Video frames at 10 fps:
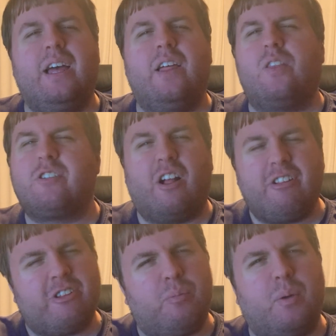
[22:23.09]
there's
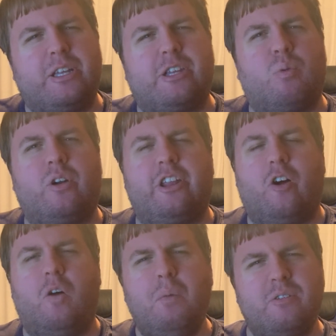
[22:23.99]
also moments where it's
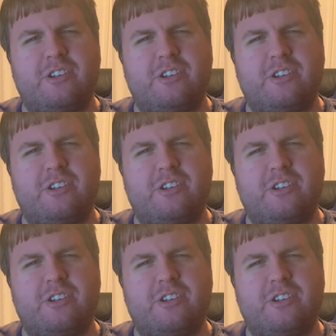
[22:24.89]
almost